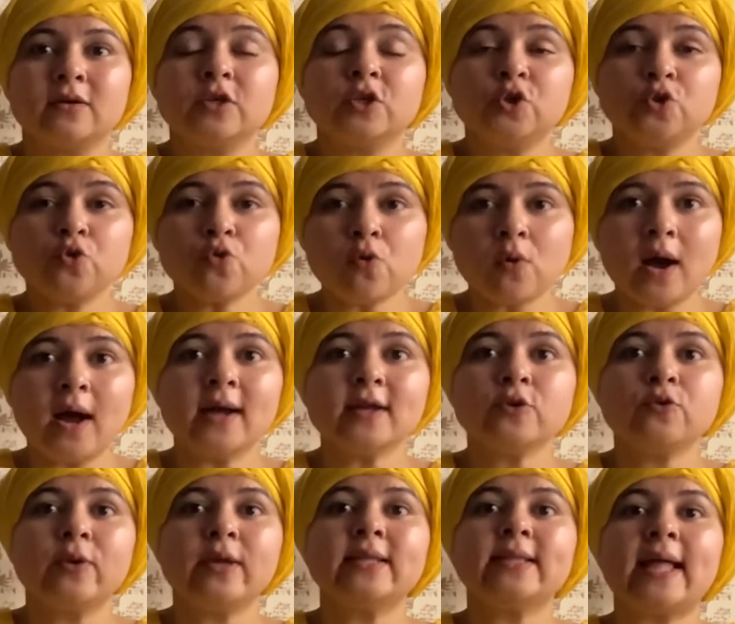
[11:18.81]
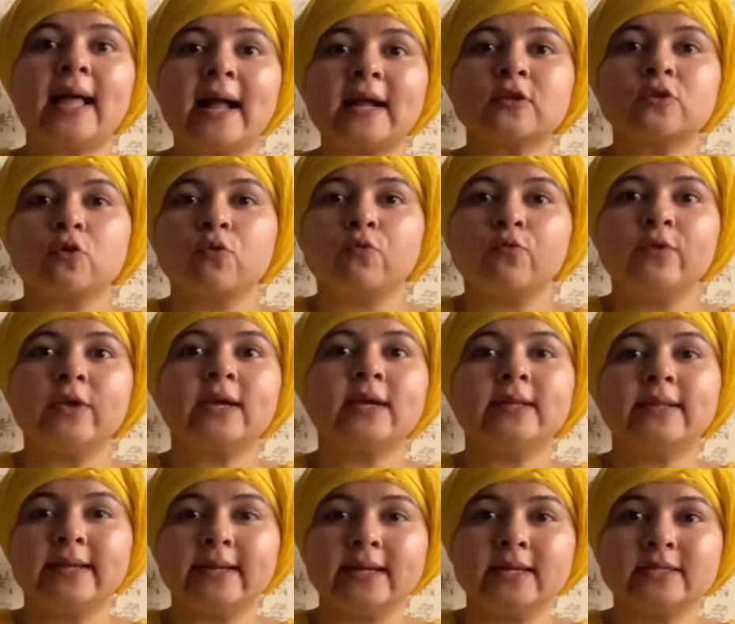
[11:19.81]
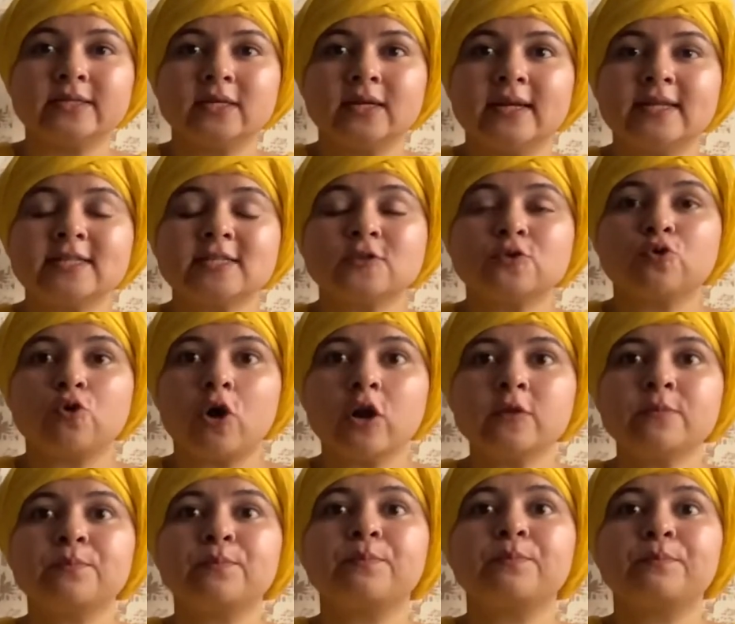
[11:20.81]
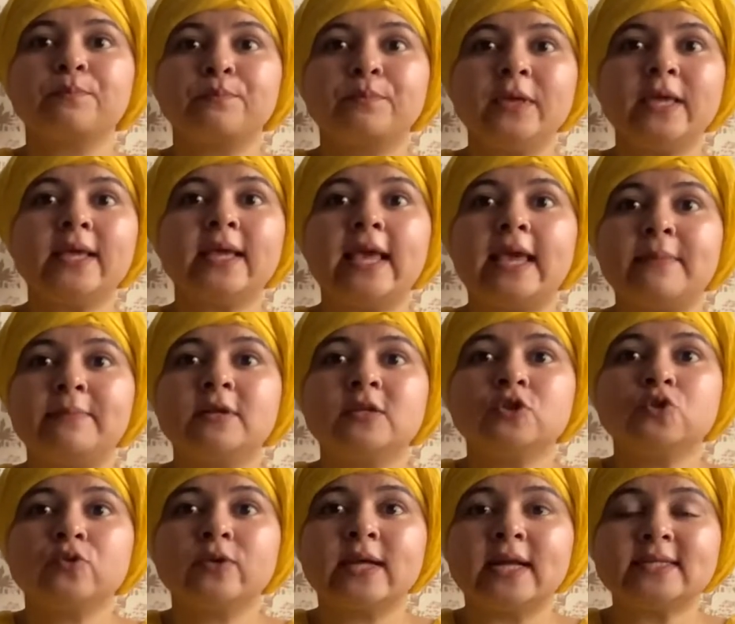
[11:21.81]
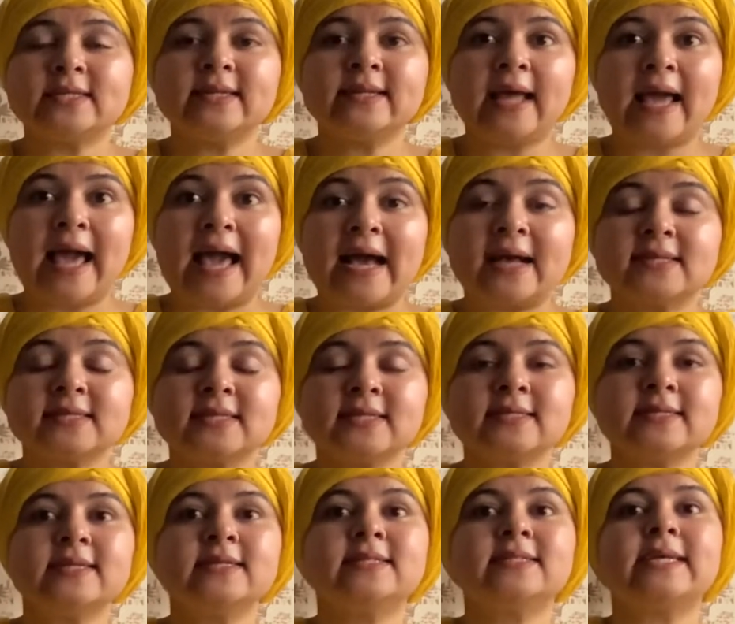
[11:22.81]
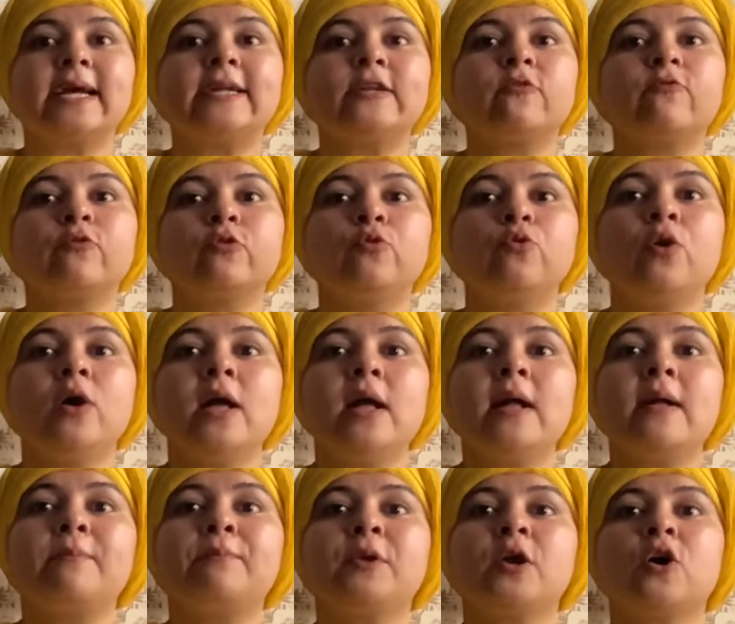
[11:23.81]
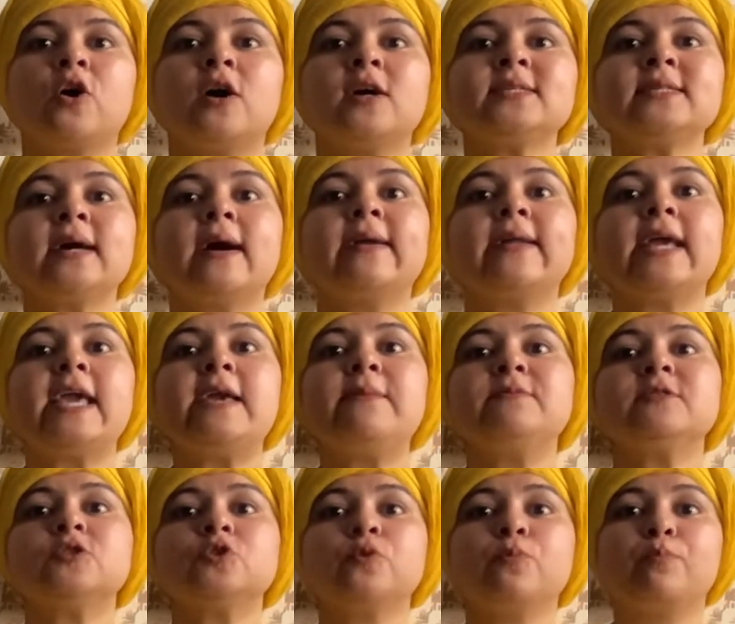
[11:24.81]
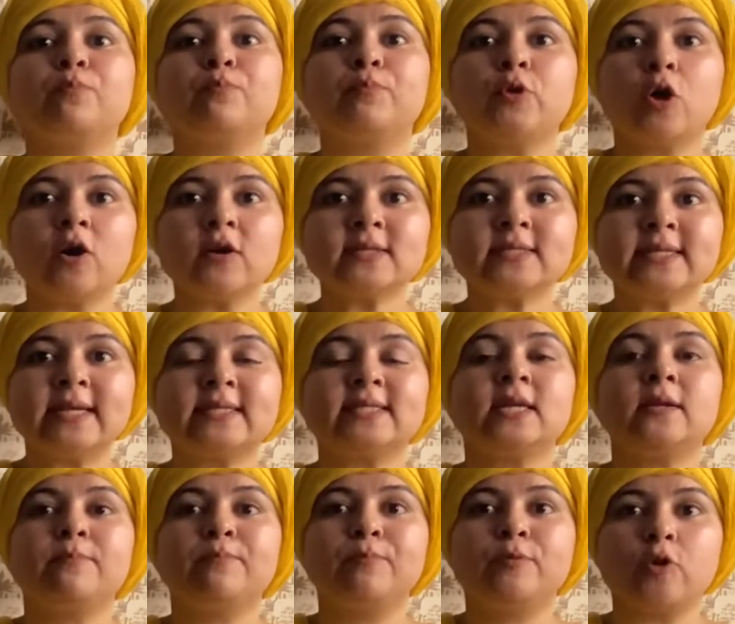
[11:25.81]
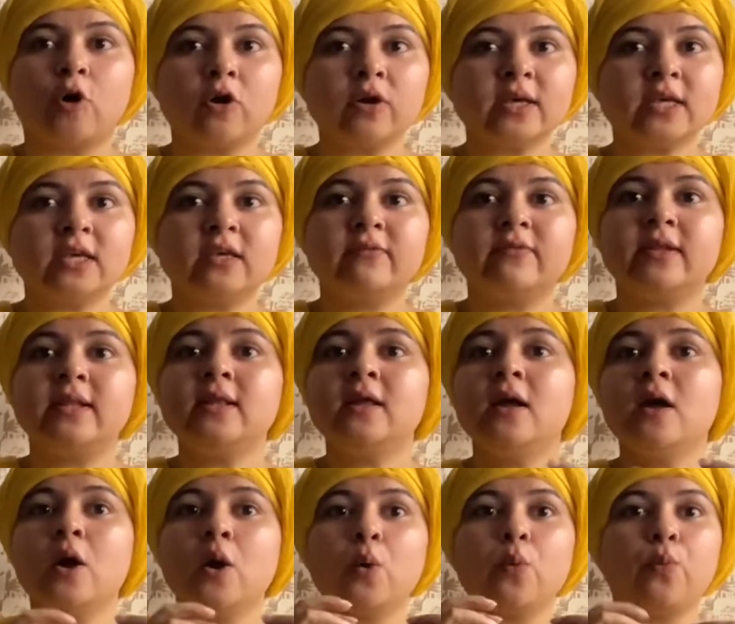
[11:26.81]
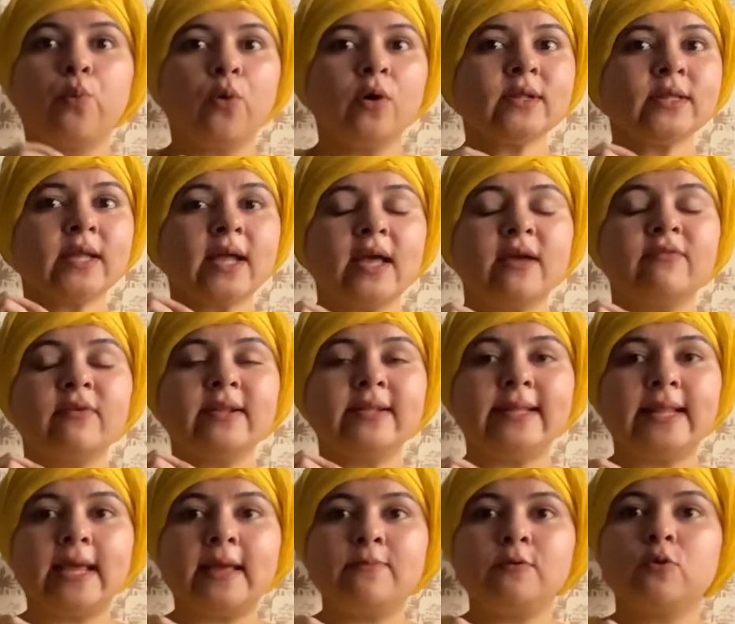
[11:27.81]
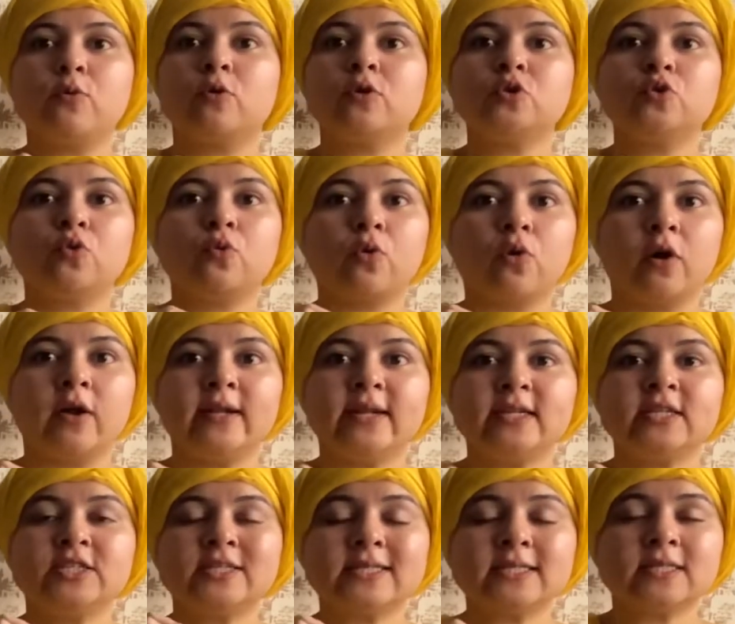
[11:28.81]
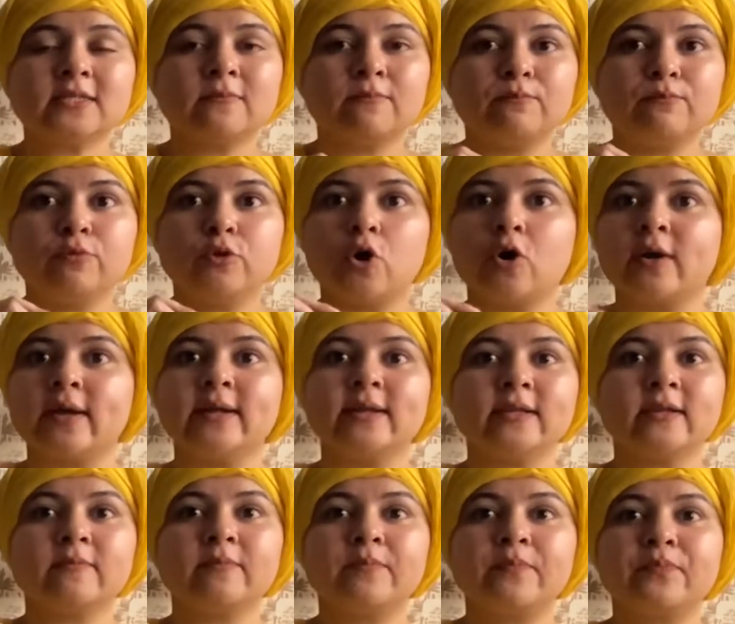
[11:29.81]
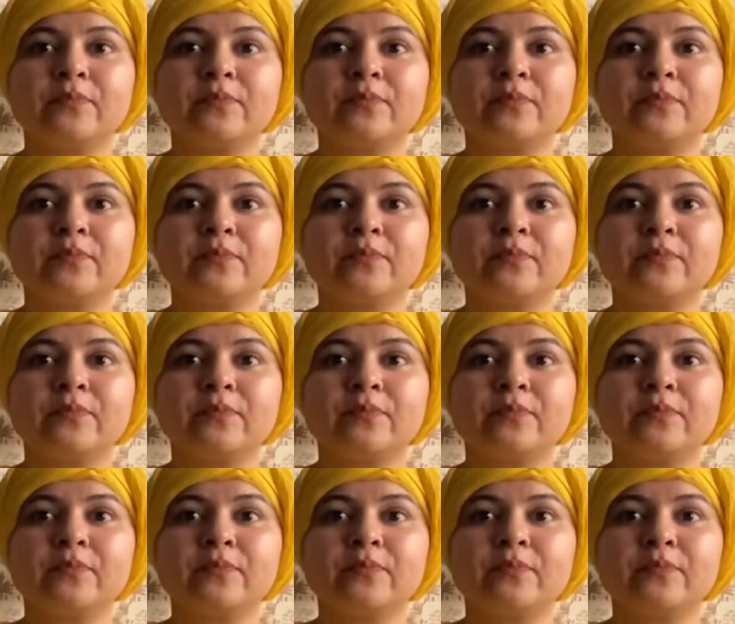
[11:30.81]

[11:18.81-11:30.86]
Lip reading: You are doing the act of weakening it. It's not being able to get an access inside of you, because our aim is to block Satan, block evil, whatever name you want to call it, just block it.